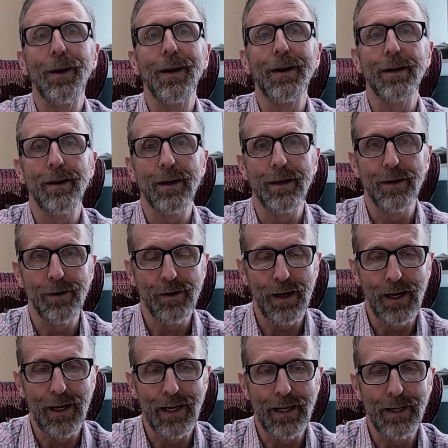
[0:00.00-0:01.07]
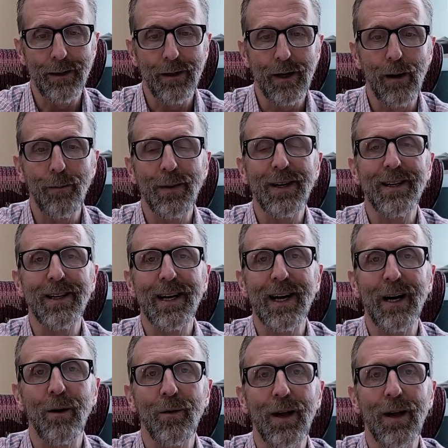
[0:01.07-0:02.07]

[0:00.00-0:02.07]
is a company now